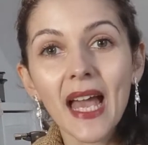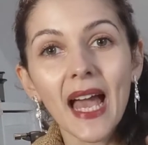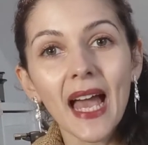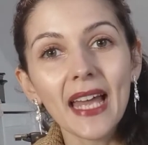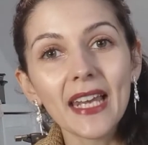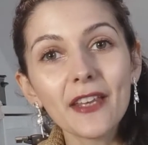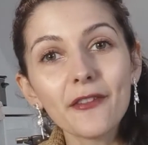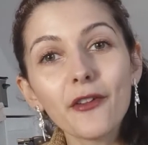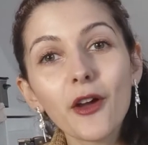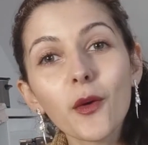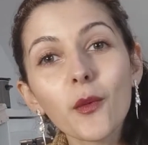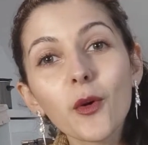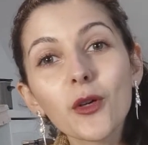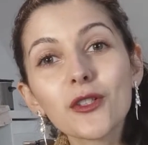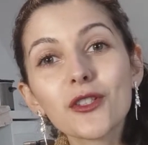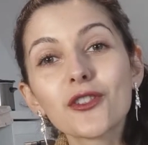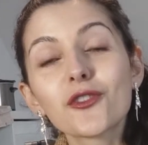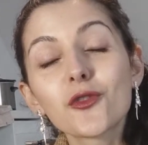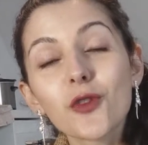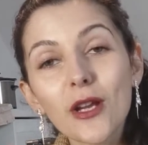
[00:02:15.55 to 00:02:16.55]
And if I were
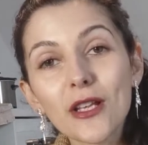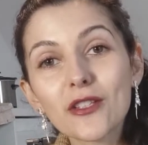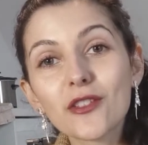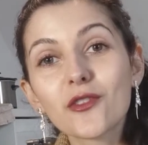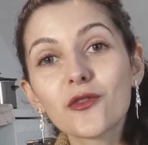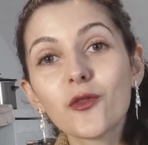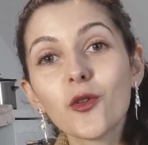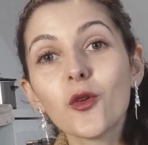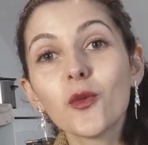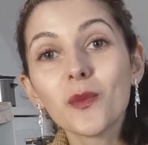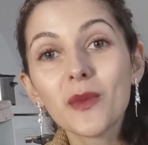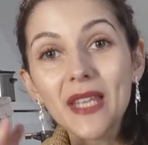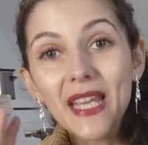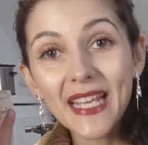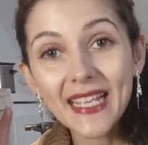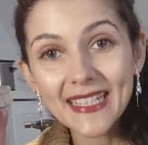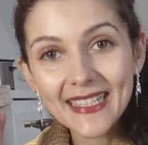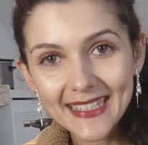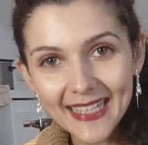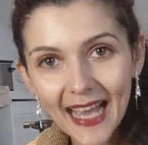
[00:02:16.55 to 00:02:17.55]
to transform the
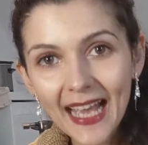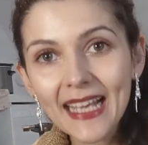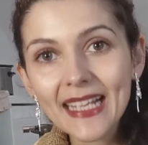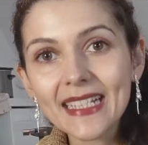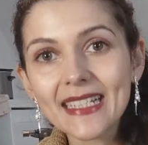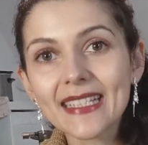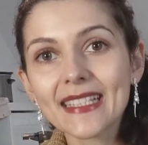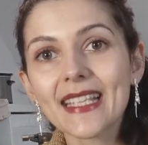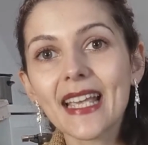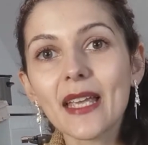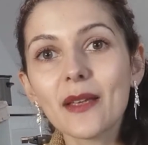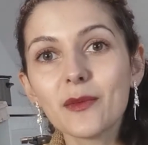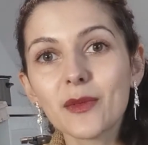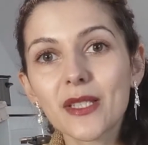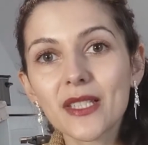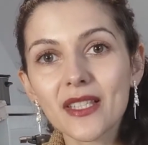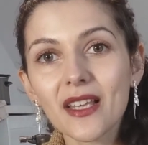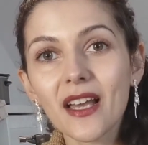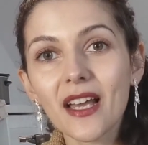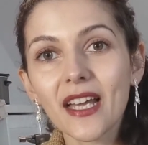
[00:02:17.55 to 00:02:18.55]
exact same
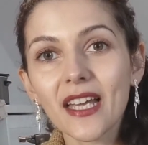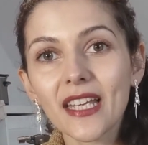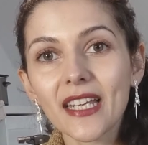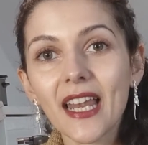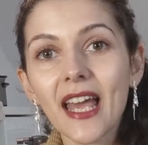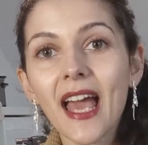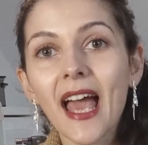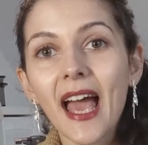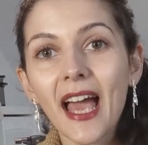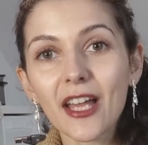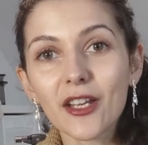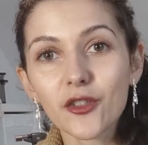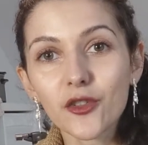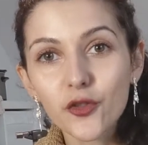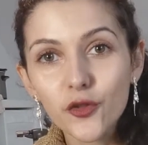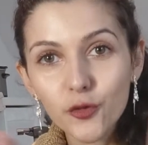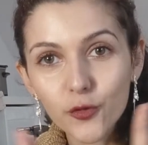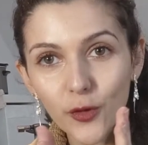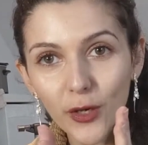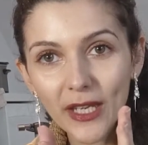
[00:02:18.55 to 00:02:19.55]
design and
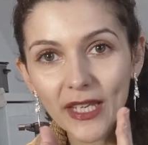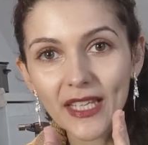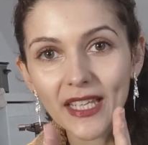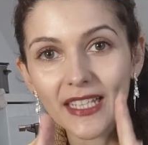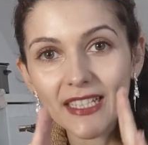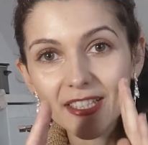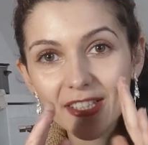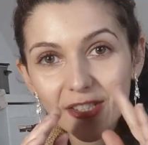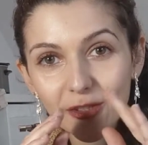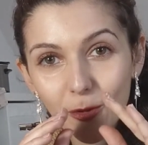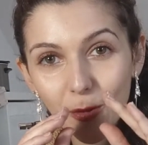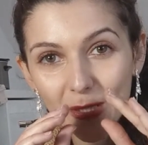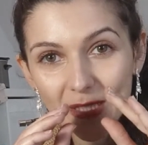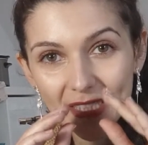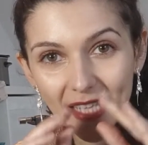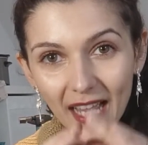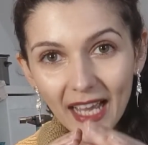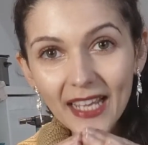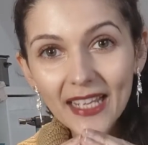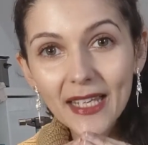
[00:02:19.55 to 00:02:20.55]
shrink it to a
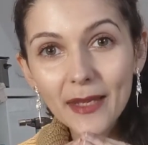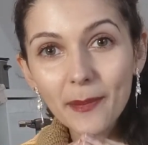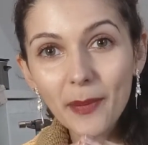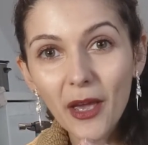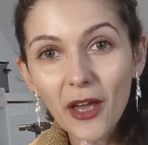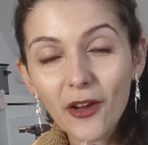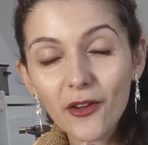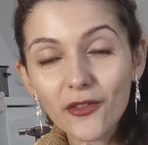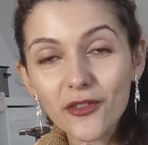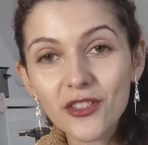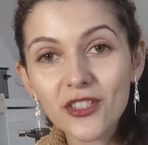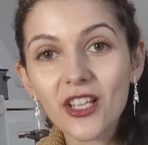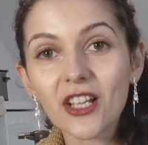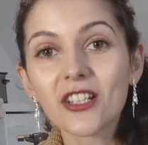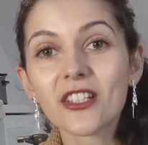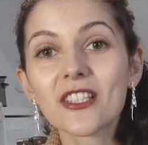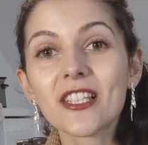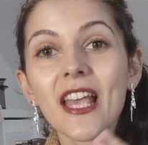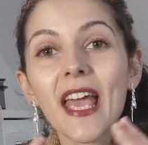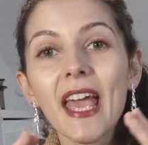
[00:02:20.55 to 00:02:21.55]
tiny pair of
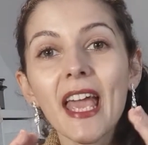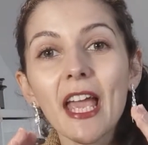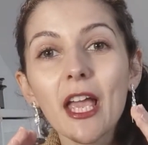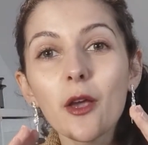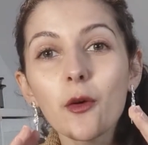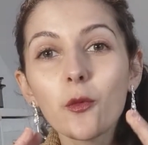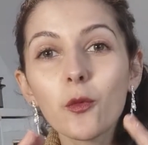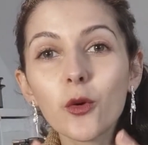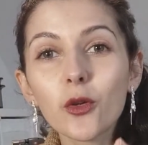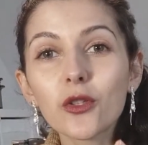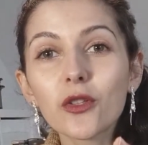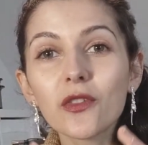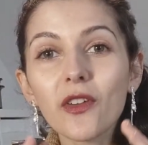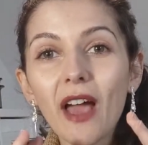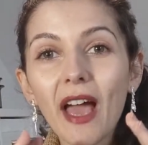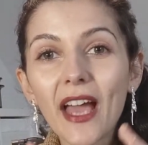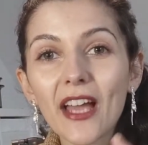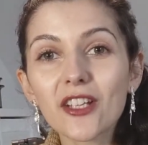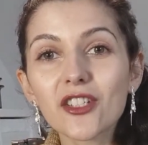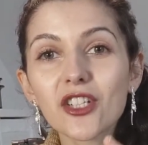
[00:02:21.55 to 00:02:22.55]
studs, it would have
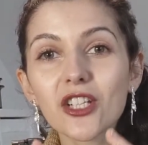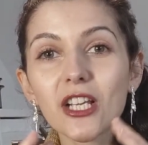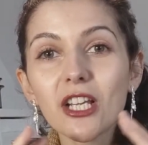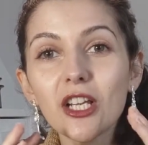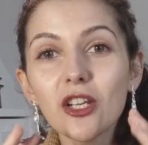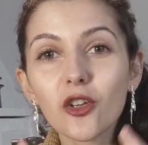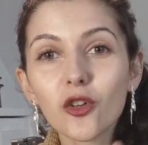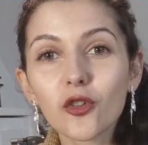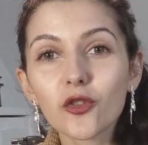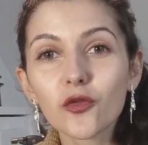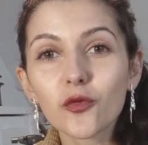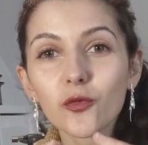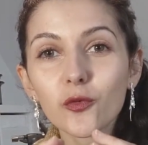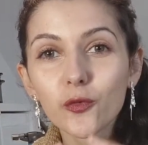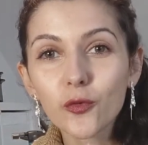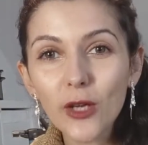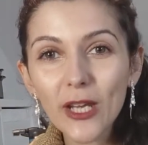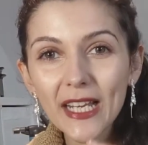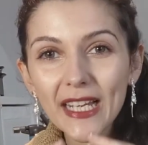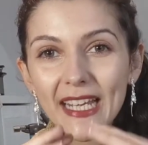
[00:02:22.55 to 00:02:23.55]
actually looked
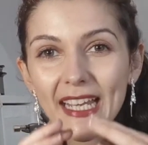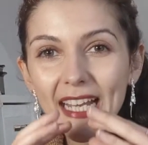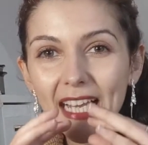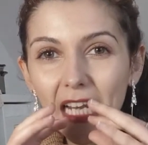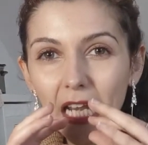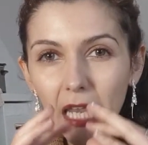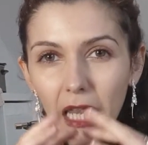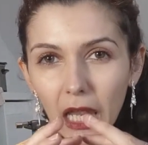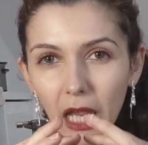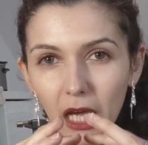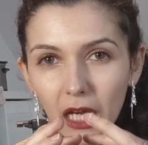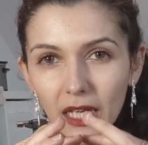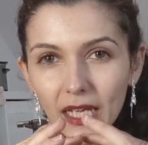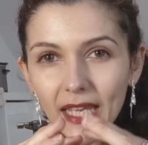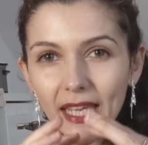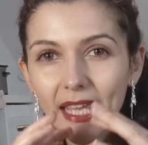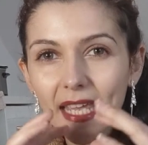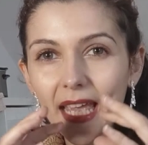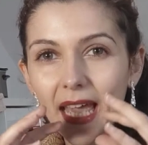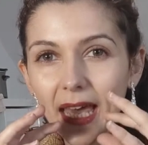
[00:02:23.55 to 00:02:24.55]
really
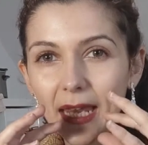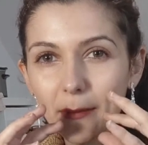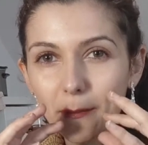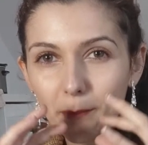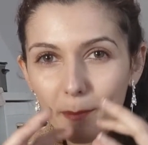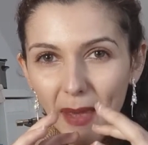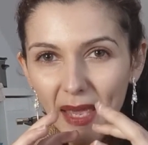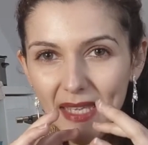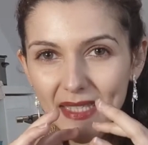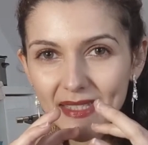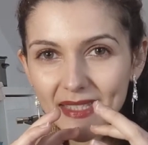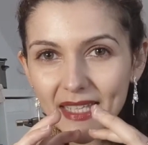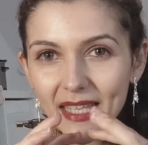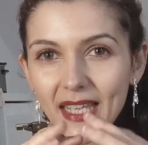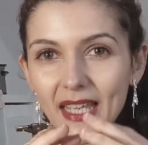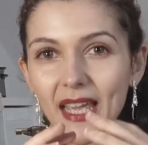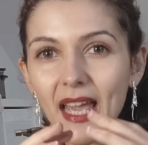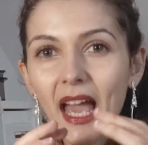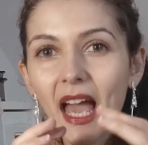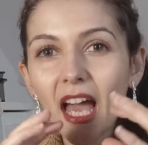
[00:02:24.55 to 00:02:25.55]
clunky and
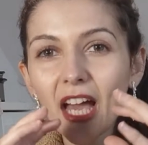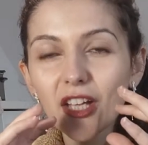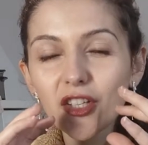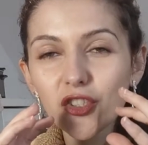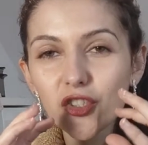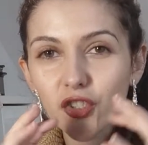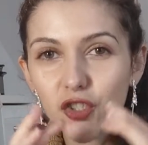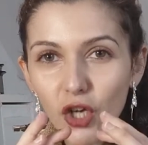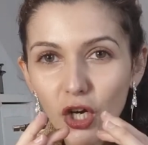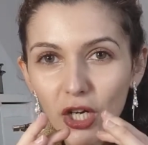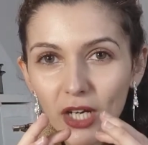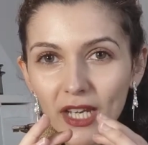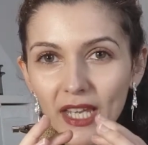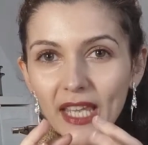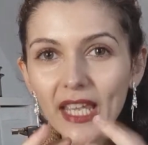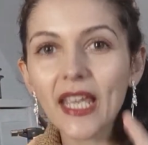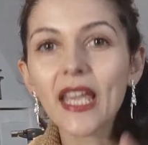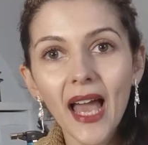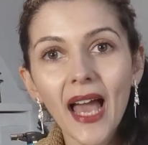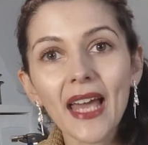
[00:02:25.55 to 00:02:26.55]
messy and
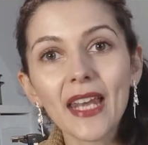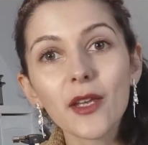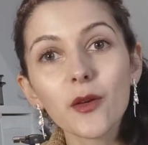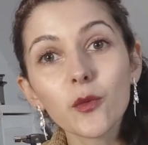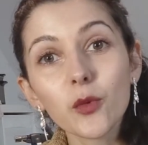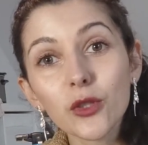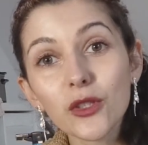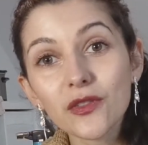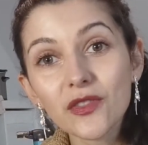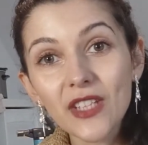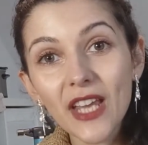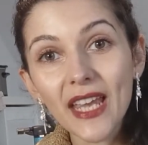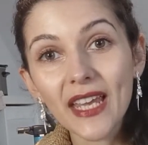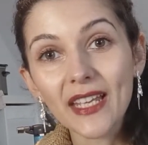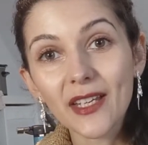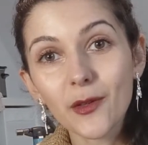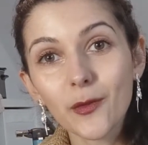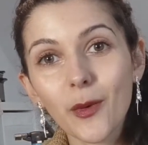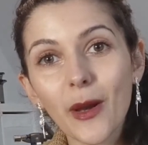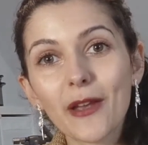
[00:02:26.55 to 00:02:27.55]
chunky, and it would have
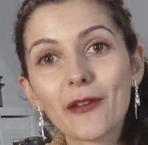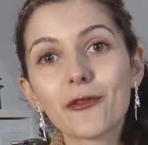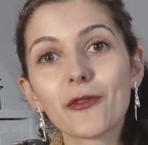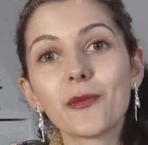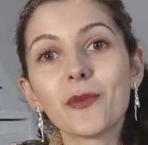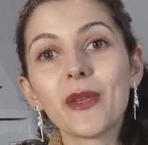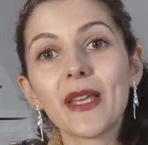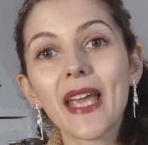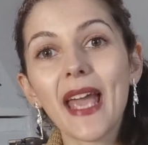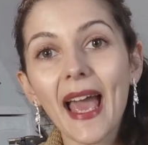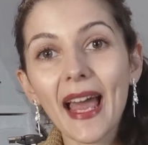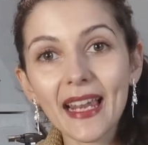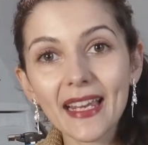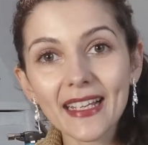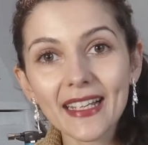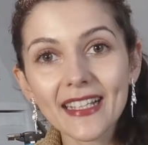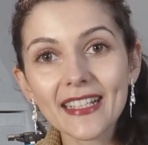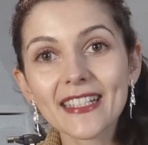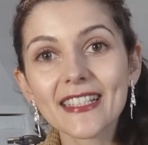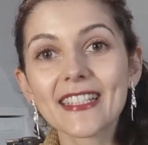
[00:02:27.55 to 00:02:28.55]
taken away from the
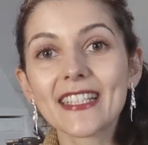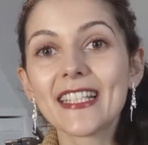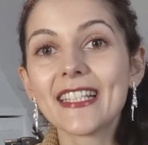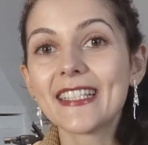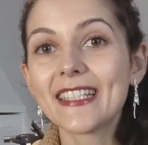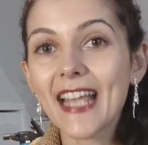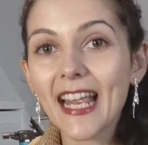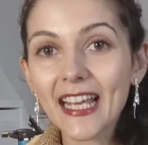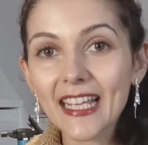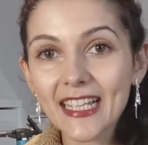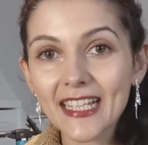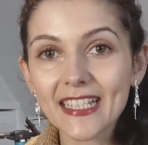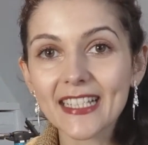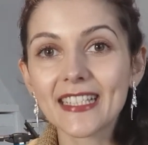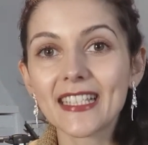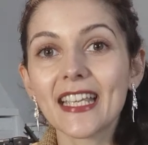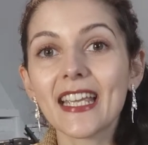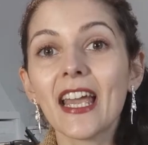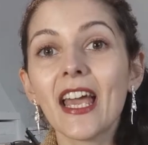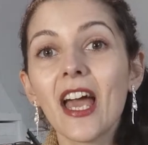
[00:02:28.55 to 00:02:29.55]
elegance and
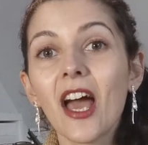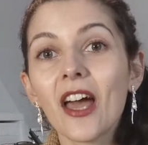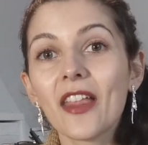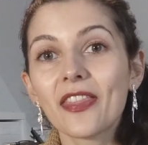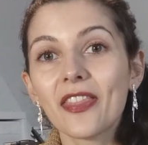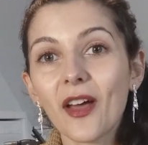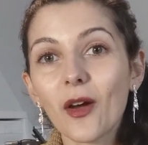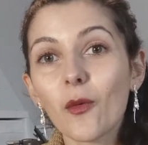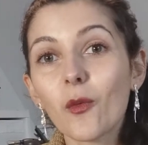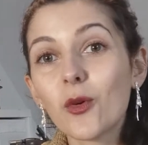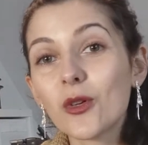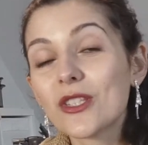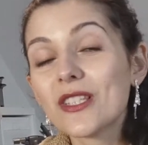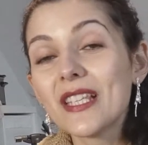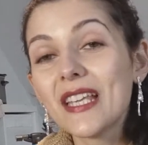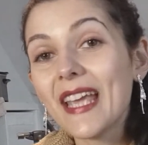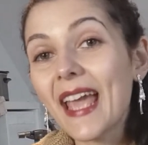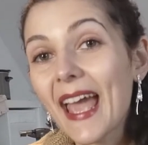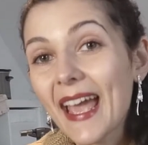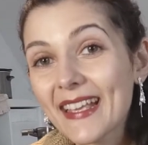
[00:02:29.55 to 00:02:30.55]
delicacy that was
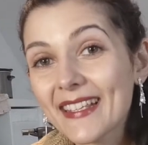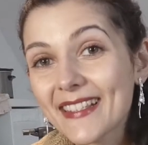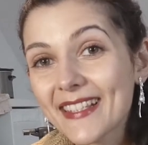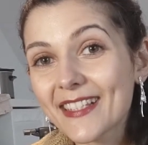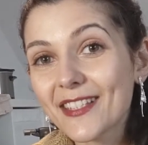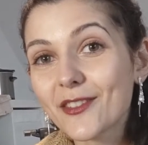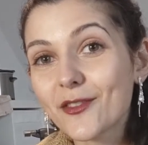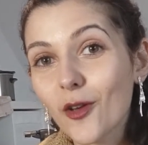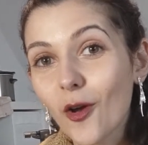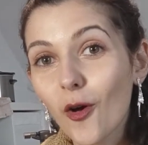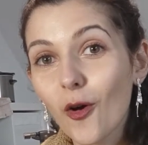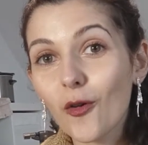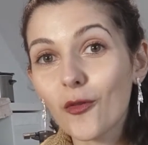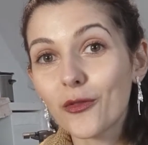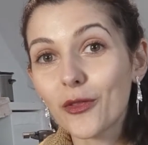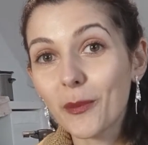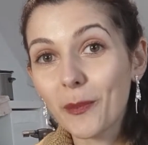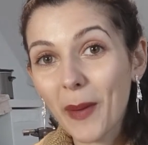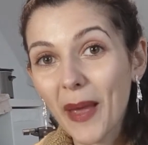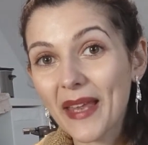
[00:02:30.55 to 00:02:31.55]
the essence
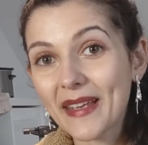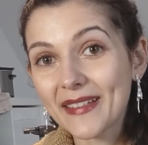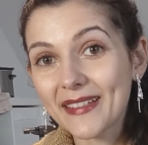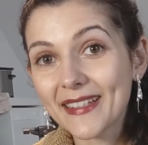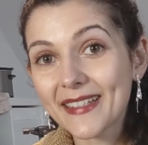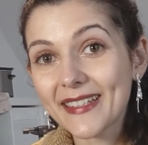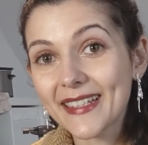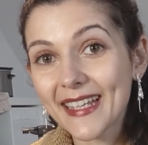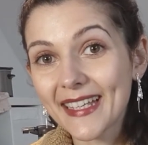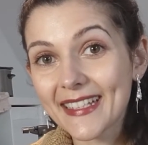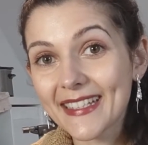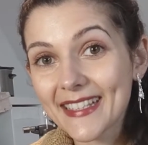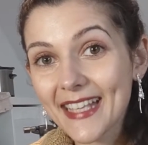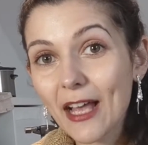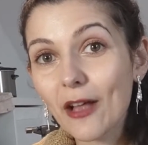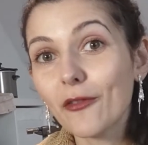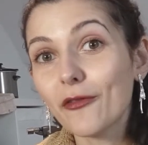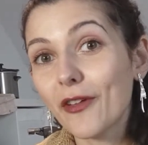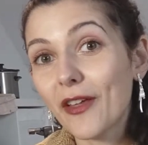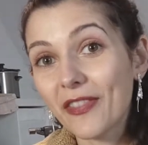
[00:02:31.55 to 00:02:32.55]
of the pendant
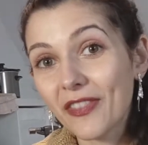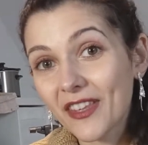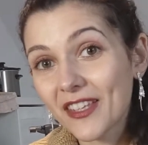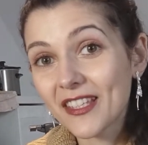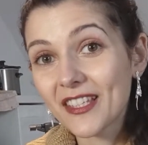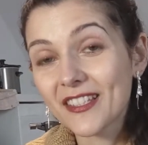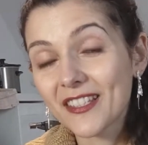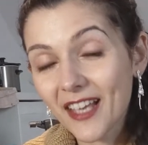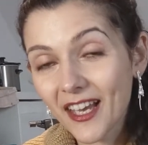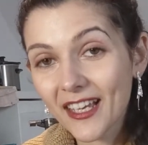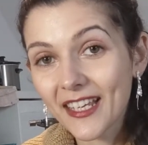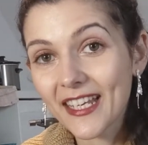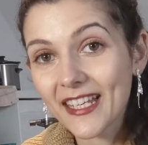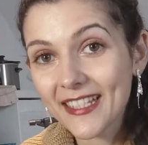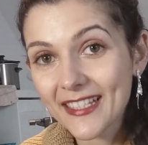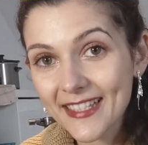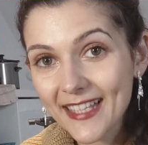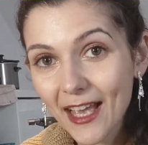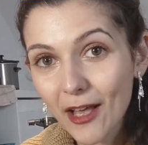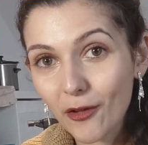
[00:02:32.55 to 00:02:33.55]
itself and the design
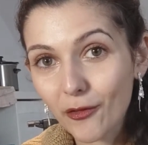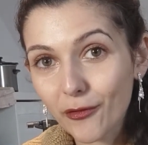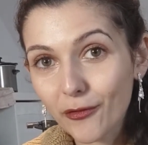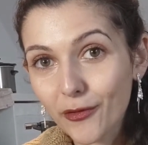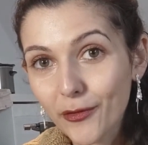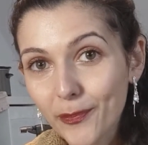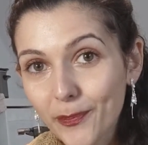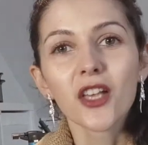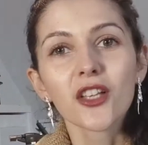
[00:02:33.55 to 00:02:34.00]
itself.